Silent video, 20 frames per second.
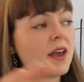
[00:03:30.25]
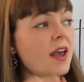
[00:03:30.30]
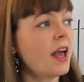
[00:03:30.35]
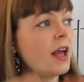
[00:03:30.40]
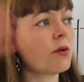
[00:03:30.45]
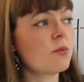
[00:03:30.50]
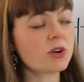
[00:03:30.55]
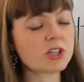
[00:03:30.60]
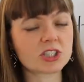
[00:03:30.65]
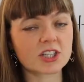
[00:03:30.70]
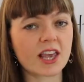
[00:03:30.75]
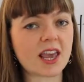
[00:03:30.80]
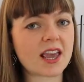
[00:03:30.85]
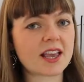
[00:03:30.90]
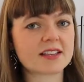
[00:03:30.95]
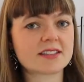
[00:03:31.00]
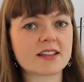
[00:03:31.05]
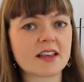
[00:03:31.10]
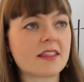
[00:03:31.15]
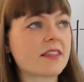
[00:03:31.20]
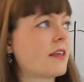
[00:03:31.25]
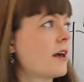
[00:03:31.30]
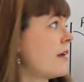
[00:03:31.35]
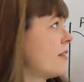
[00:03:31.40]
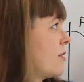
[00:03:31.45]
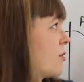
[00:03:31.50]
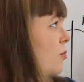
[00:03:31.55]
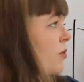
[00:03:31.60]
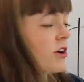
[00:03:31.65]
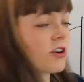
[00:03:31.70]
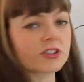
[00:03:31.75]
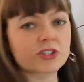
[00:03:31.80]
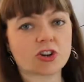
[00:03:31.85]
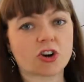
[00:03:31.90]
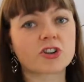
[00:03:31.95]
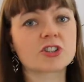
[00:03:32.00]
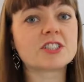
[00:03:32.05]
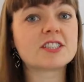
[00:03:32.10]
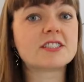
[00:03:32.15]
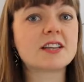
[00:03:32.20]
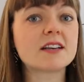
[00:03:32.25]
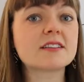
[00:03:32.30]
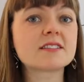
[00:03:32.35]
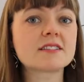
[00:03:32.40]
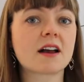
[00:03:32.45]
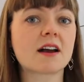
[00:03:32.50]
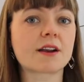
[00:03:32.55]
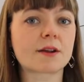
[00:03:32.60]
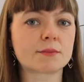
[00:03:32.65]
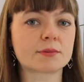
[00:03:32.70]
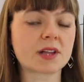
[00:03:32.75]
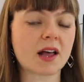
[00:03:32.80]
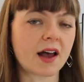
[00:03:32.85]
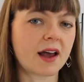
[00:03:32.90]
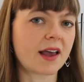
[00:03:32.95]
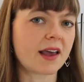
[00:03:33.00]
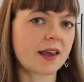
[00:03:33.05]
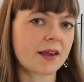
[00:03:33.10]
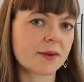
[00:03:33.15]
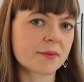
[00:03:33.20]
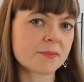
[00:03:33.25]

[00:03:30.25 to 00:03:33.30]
in which case the, the winner's curse does not apply.